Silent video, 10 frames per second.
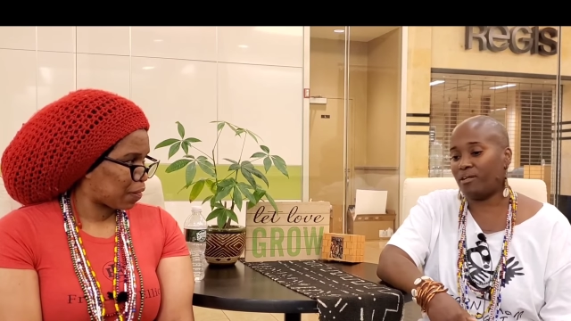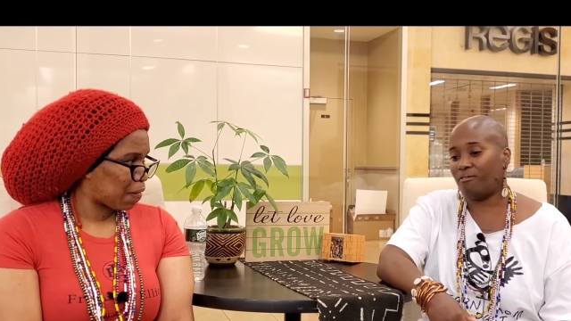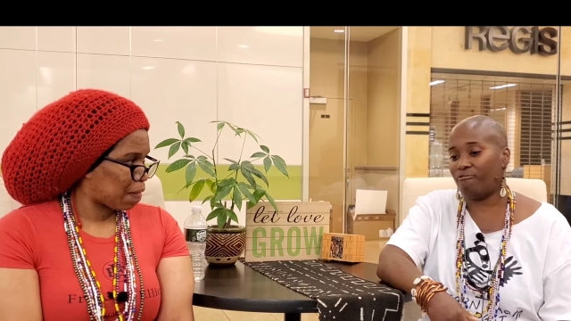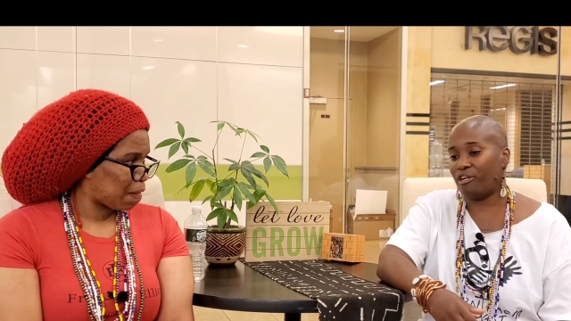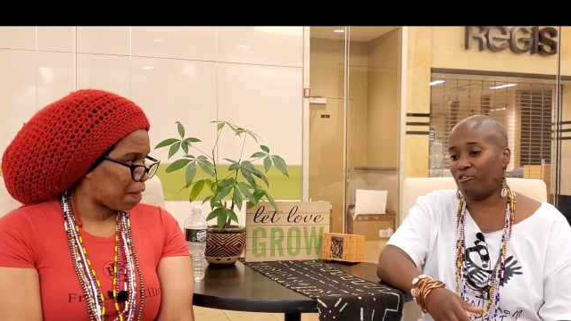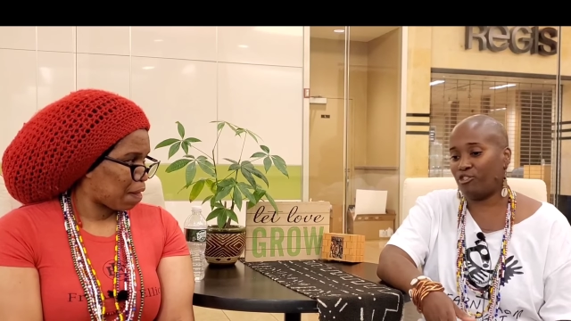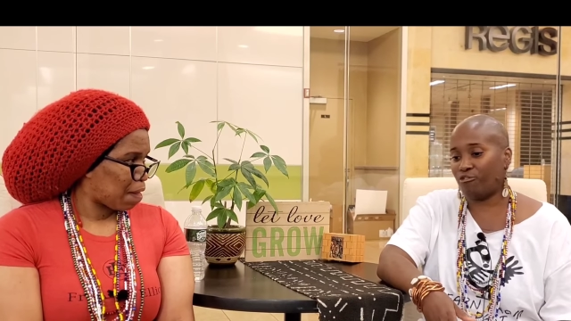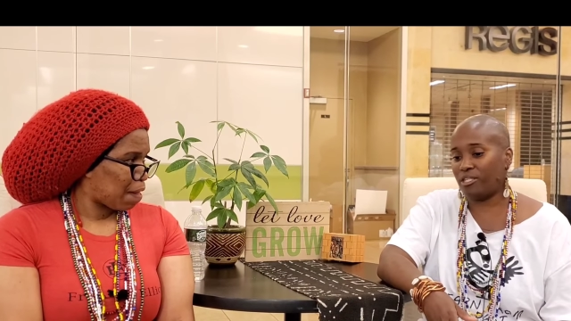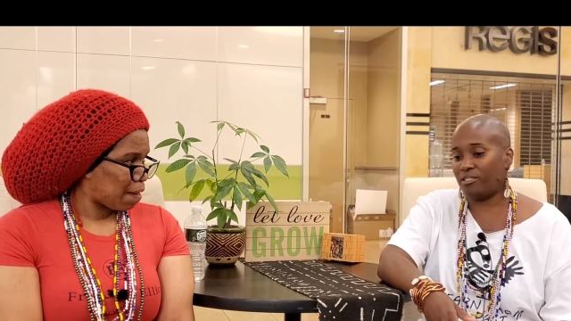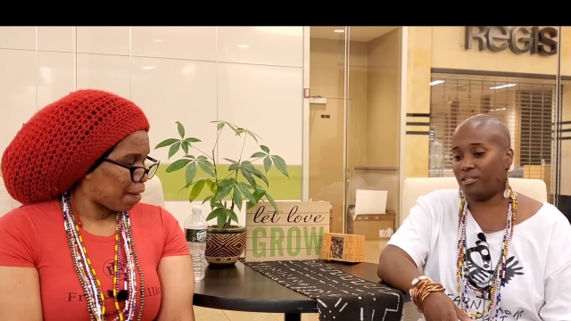Speaker 1: become very
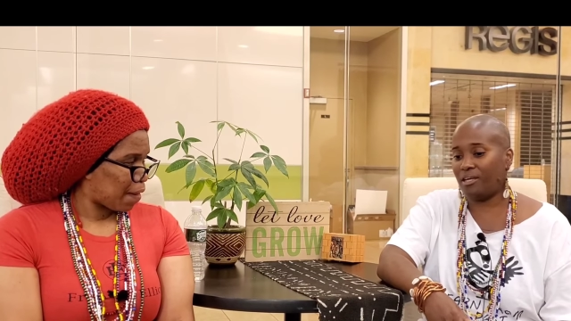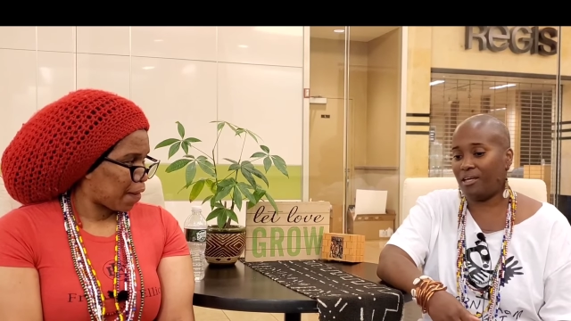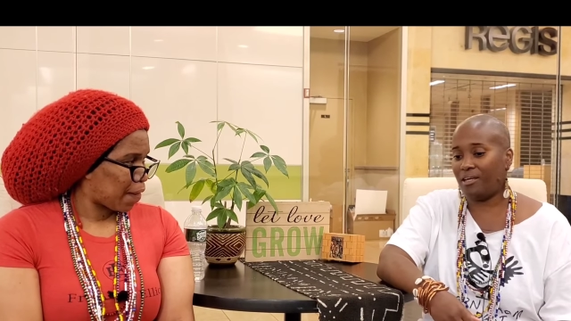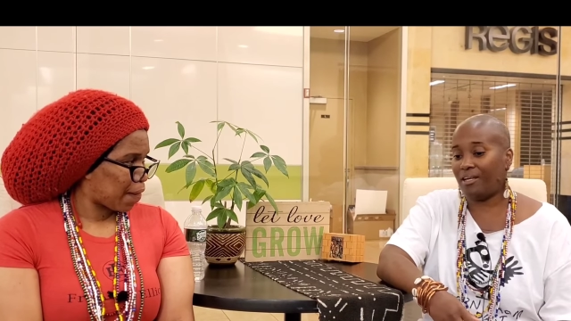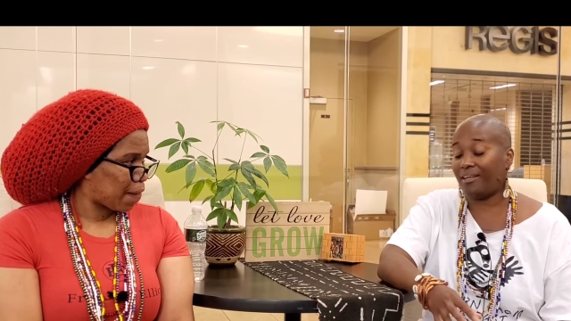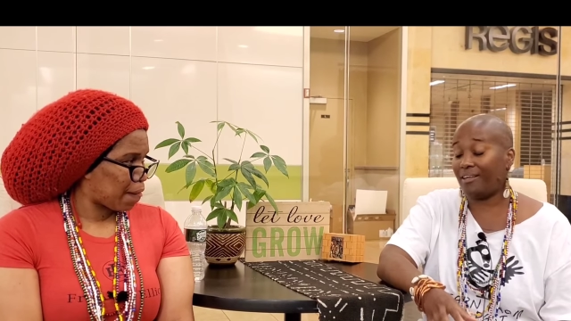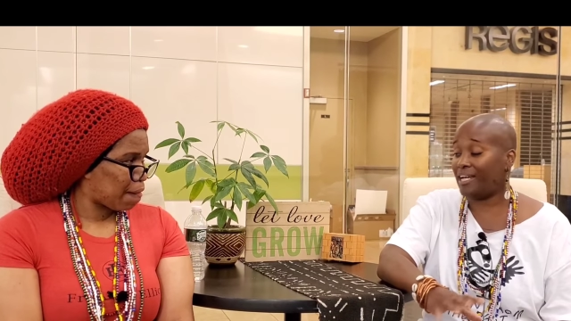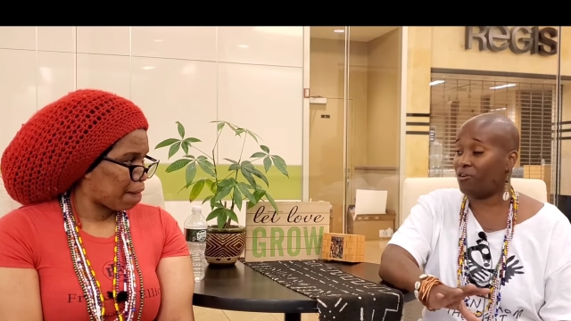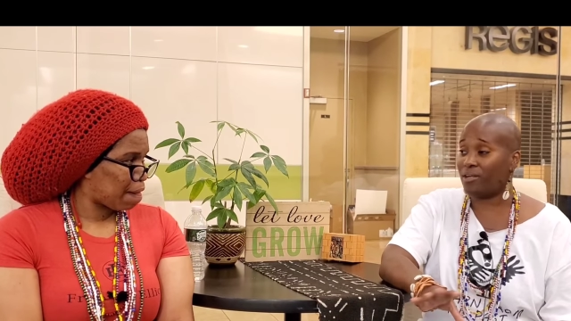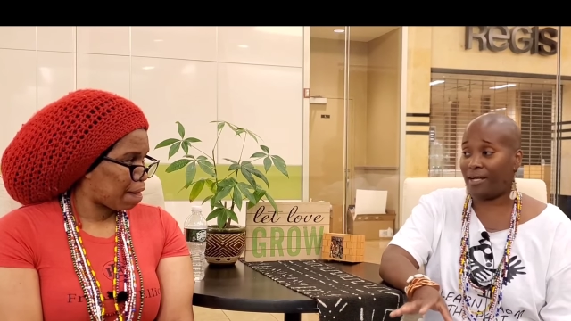trendy. And
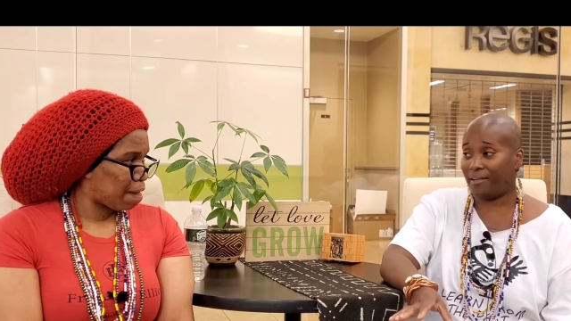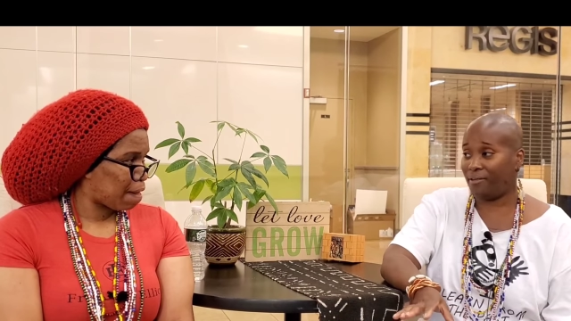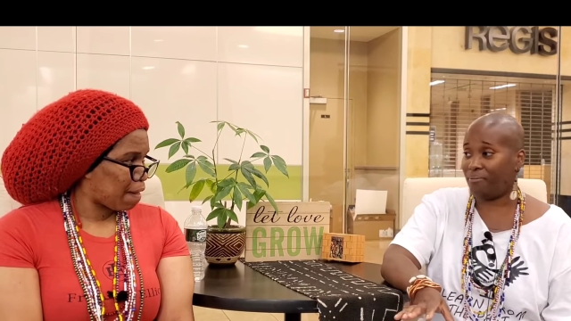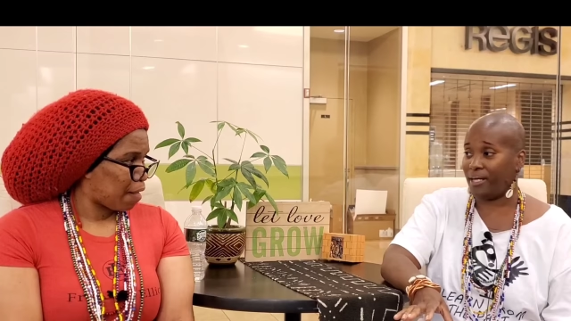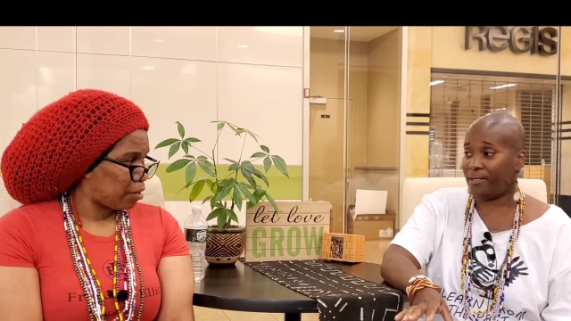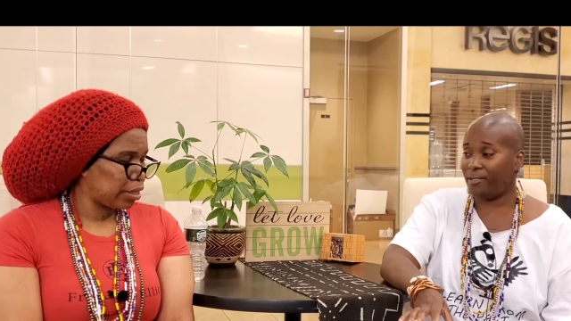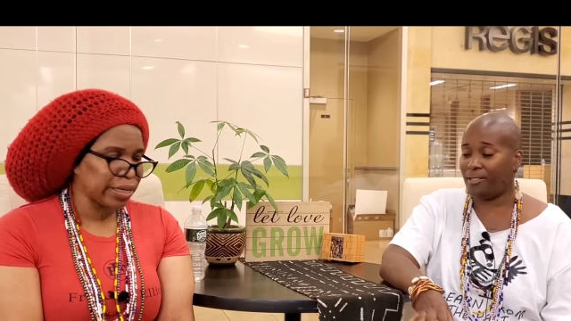again, I don't knock anybody.